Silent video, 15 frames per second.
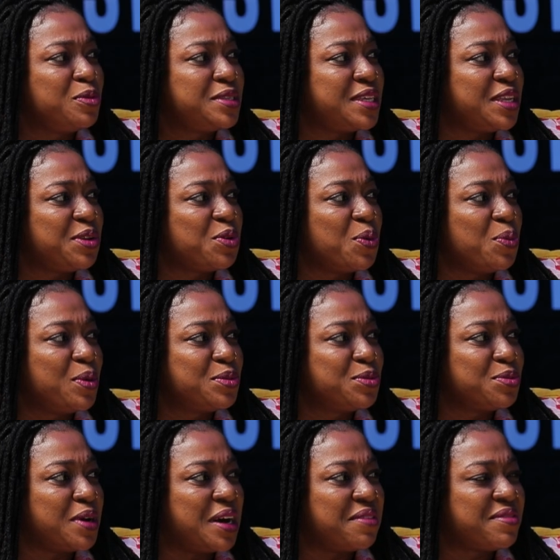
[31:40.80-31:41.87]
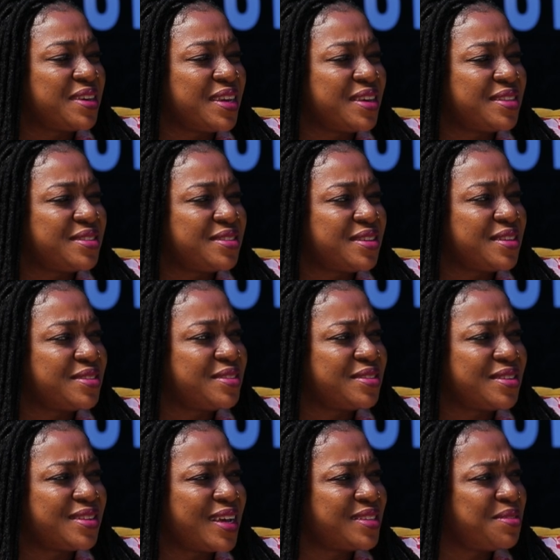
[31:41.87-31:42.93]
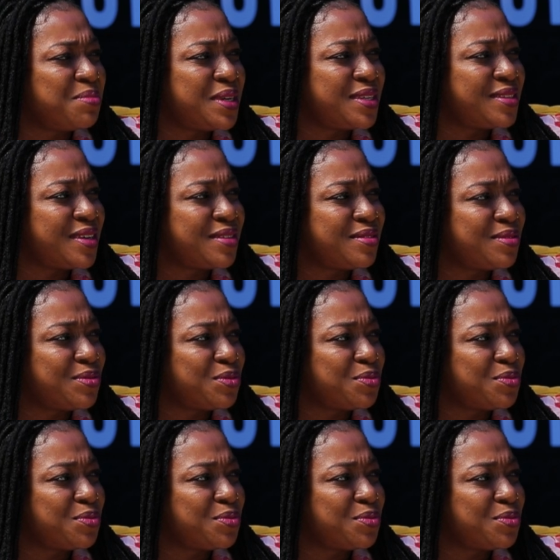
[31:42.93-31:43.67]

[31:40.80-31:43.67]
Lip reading: who say they don't want to have kids, it doesn't make sense.